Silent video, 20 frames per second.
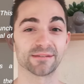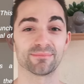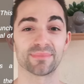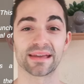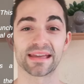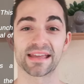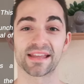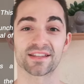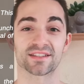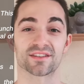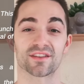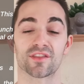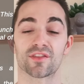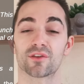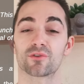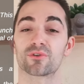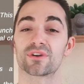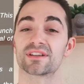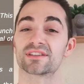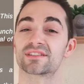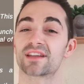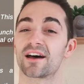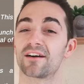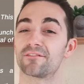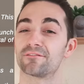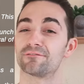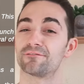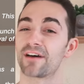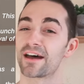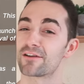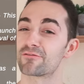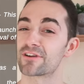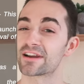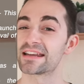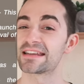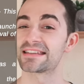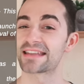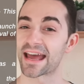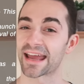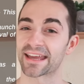it means that there is a
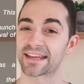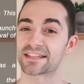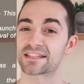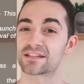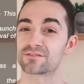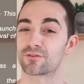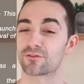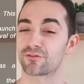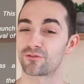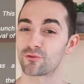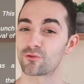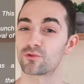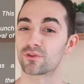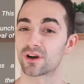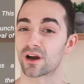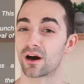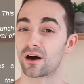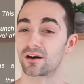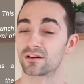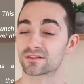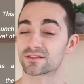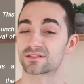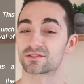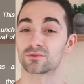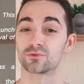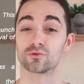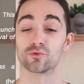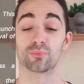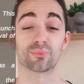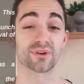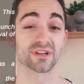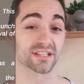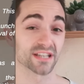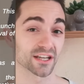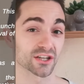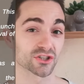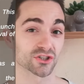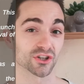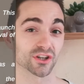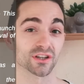very negative forecast or
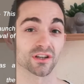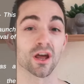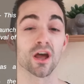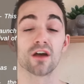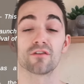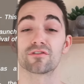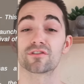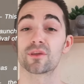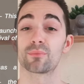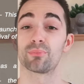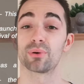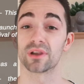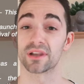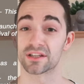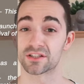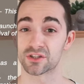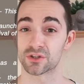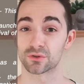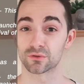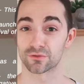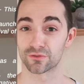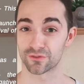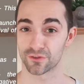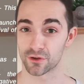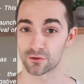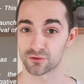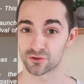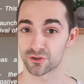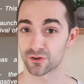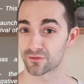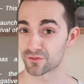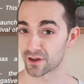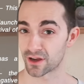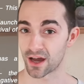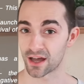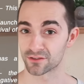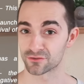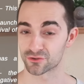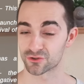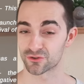prediction for the political future of the
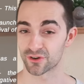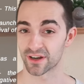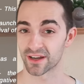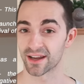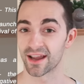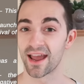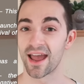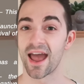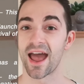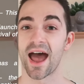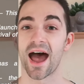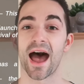country.